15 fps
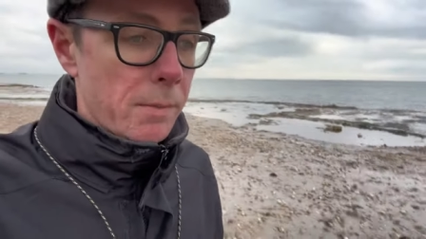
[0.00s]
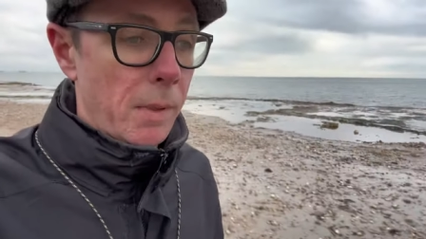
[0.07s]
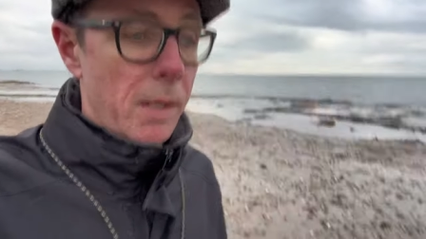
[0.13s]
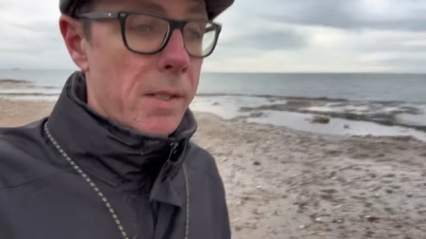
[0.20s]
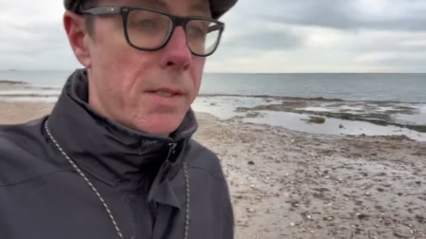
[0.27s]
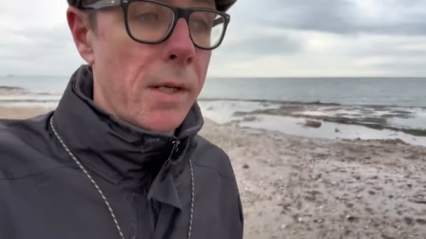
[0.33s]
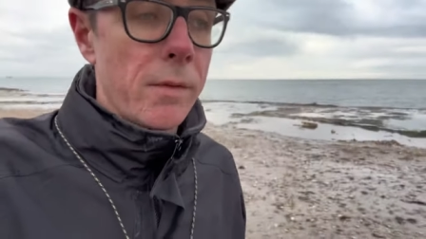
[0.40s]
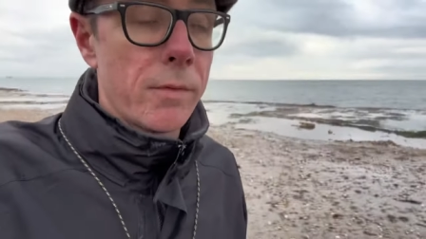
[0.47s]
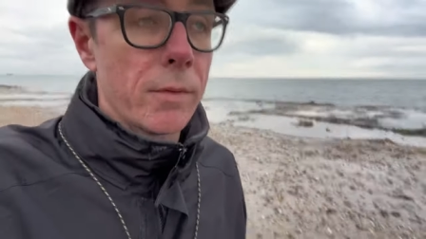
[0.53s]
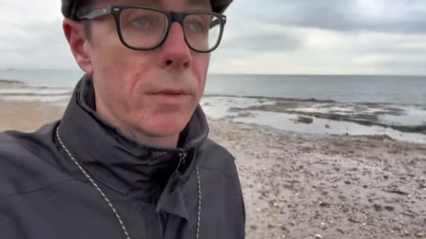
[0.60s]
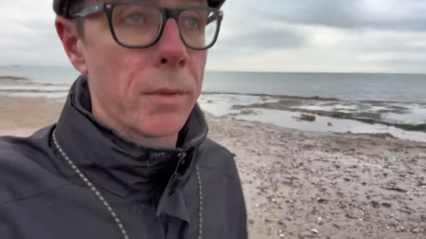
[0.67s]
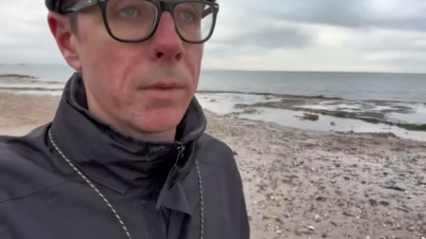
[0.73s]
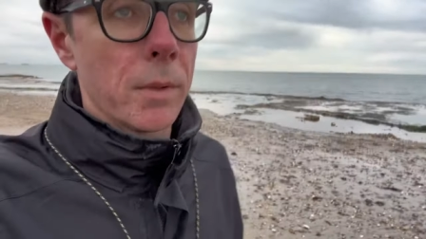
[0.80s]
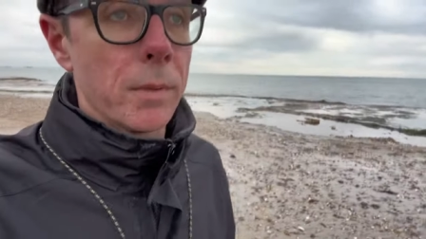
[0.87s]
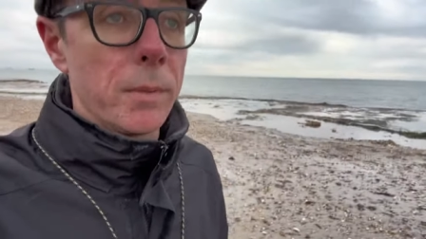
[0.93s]
place
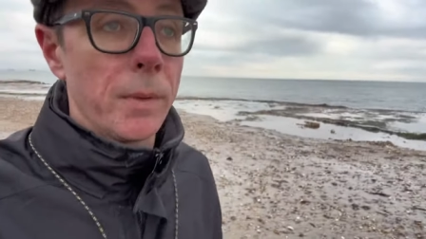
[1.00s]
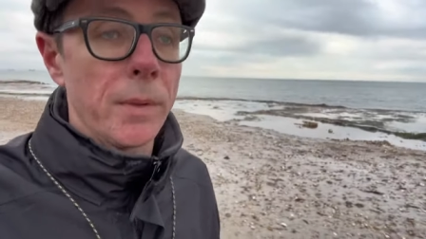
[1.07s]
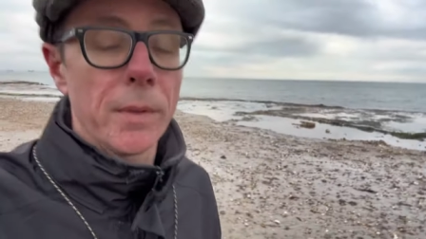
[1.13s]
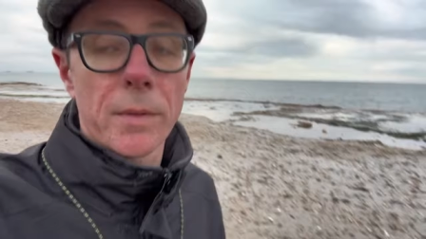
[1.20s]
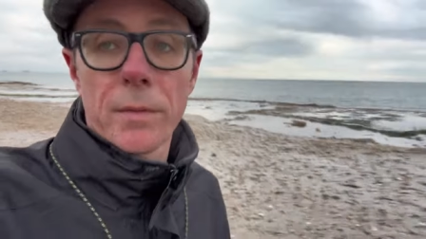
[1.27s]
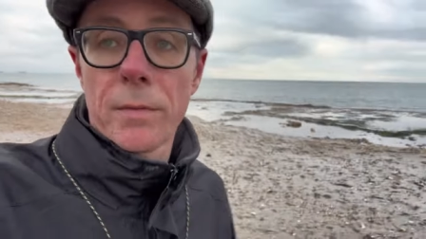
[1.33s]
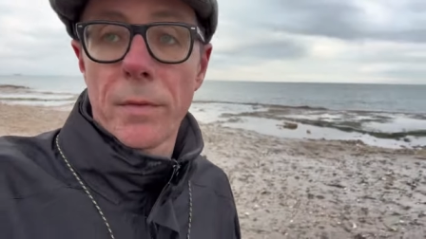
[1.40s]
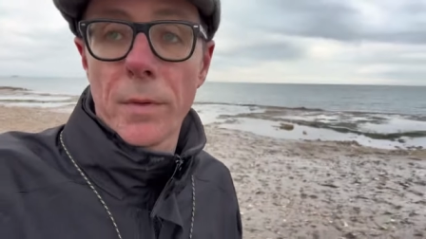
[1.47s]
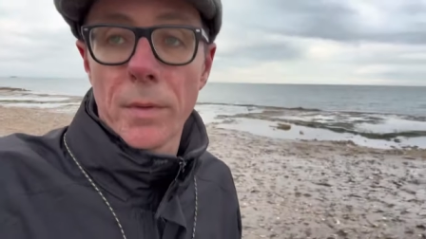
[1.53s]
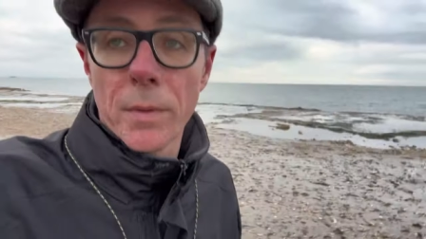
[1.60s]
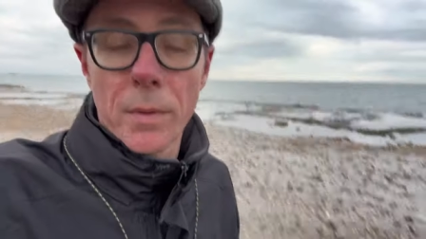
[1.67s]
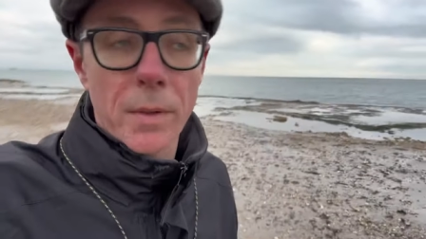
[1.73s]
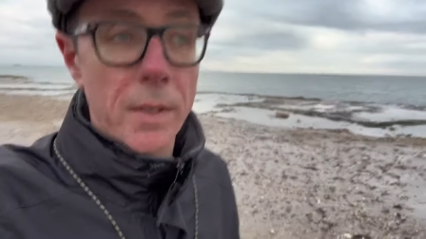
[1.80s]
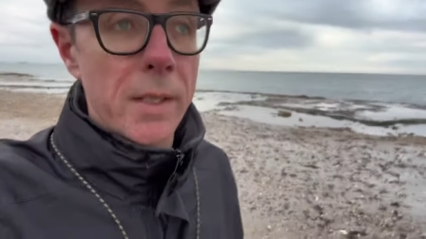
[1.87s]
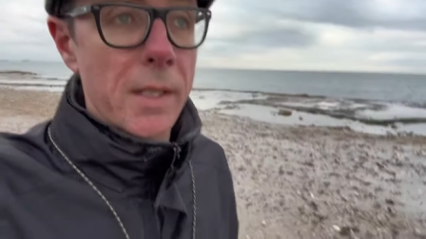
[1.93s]
overall award
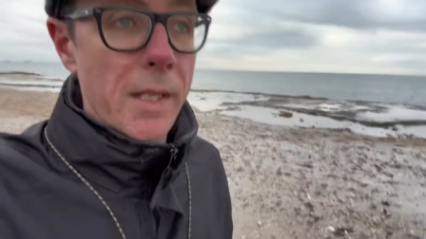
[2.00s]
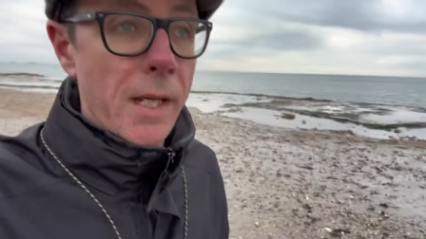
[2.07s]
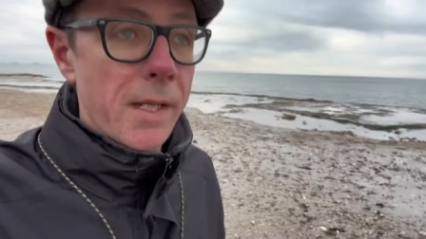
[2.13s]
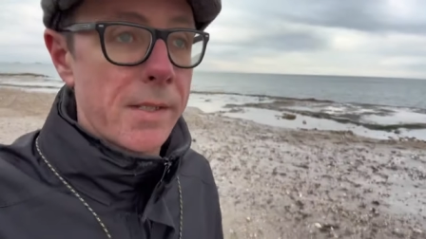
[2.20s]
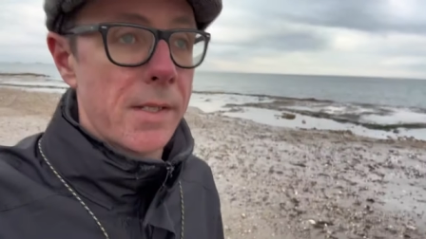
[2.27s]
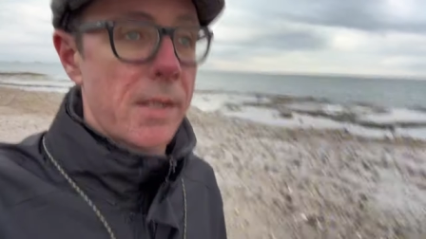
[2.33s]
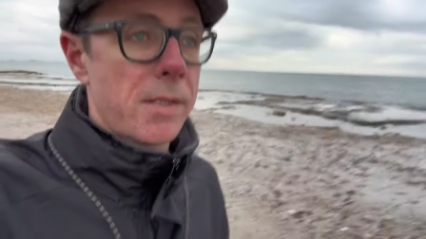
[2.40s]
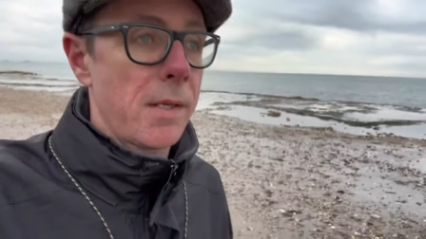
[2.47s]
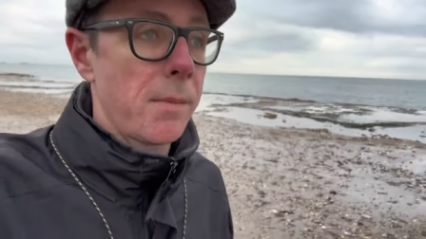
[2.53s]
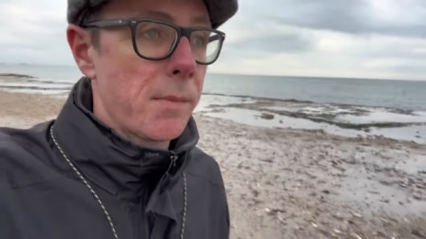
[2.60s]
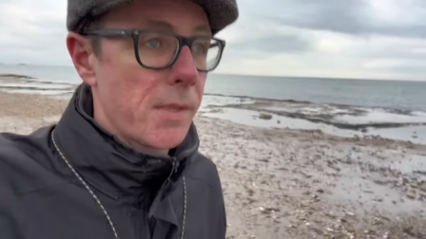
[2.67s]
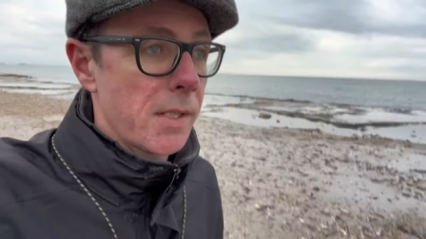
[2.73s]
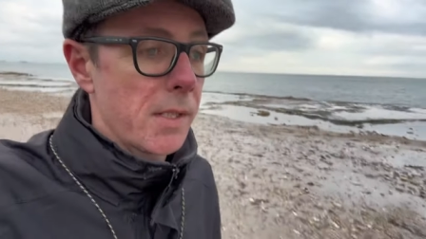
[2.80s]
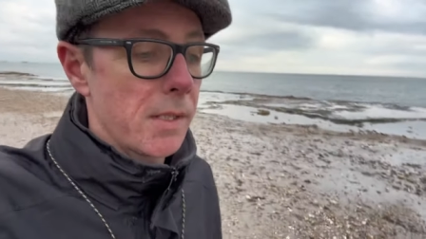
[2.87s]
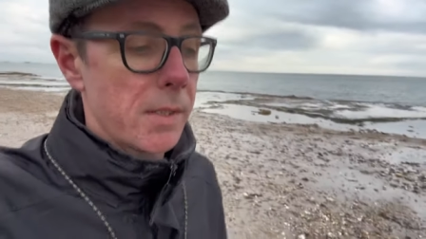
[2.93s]
for the
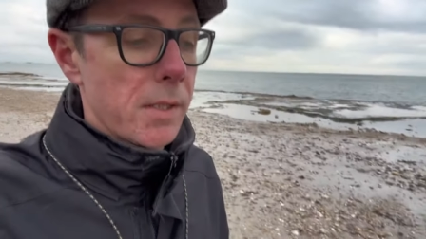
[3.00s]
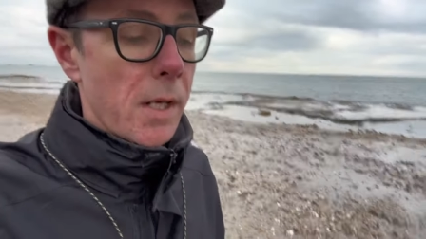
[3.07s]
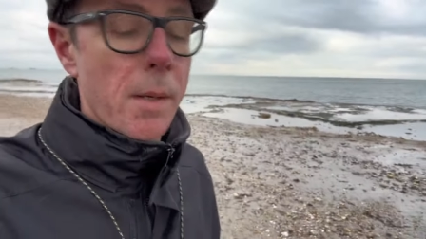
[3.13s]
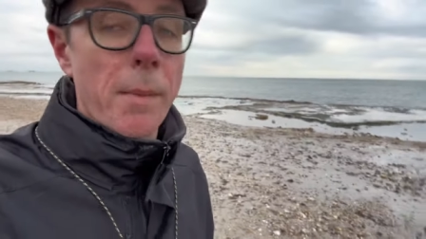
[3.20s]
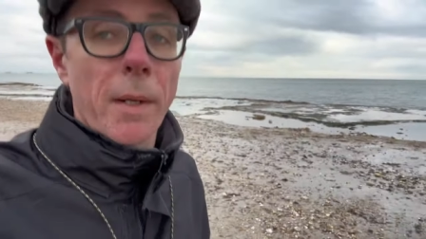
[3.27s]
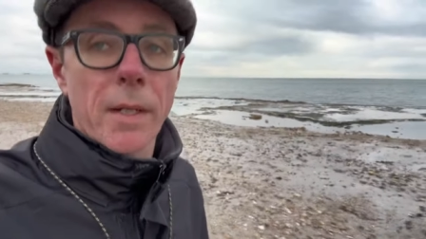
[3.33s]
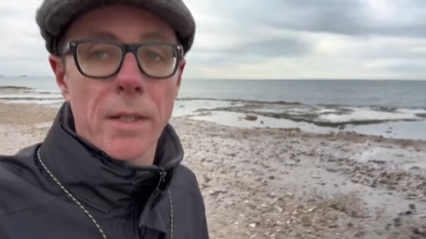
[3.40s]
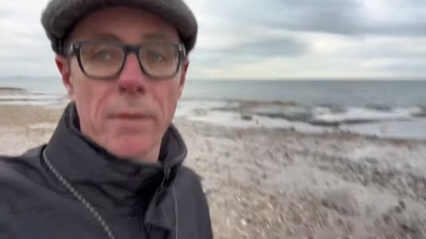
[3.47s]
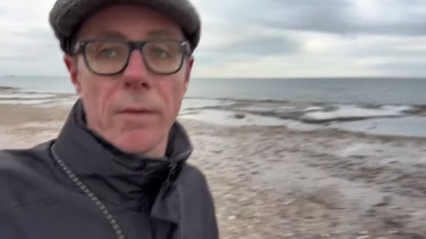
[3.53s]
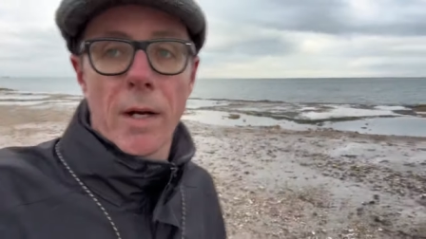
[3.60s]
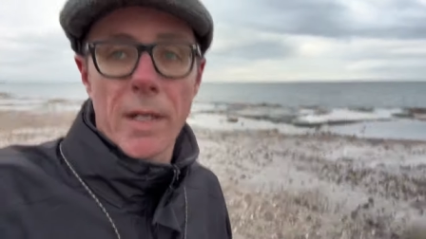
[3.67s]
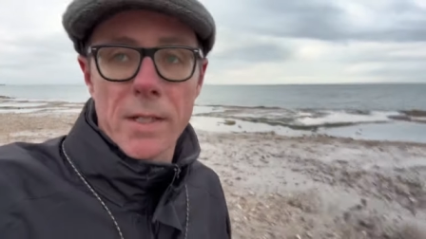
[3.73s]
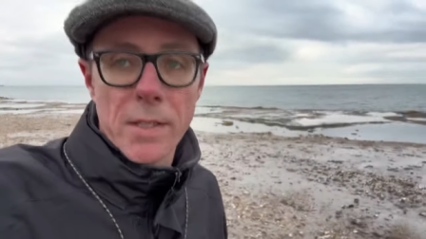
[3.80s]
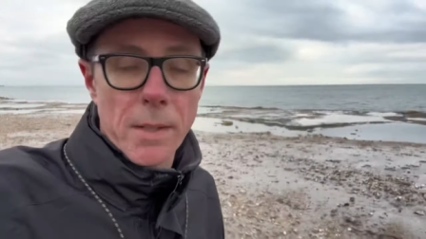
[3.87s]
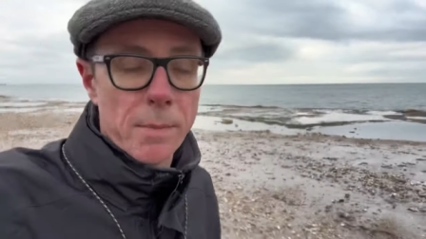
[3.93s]
ACSMC Tarmac
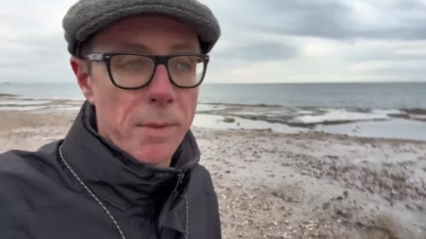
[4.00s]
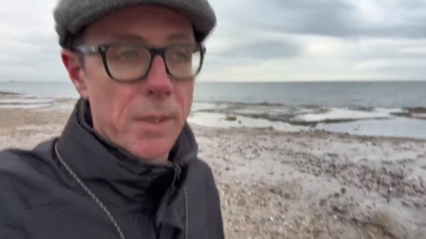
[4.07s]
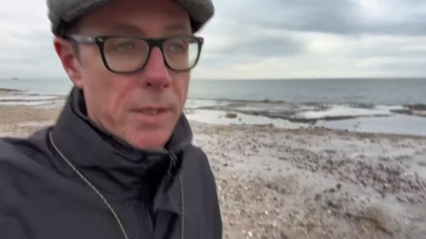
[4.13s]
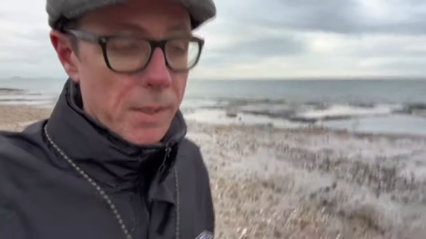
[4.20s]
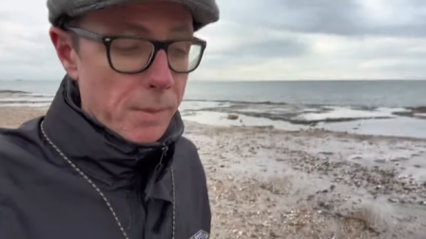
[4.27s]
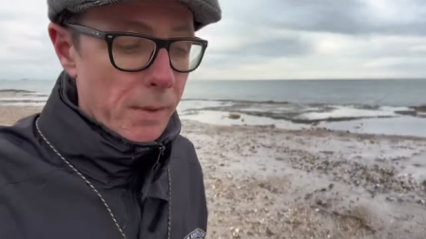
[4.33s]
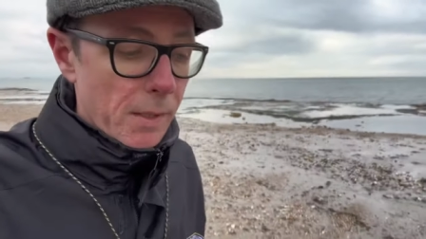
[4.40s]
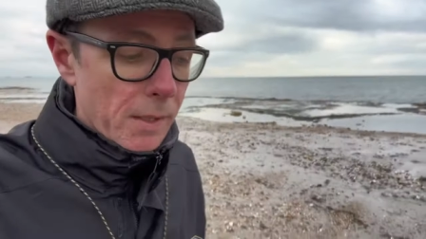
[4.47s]
Rally Championship,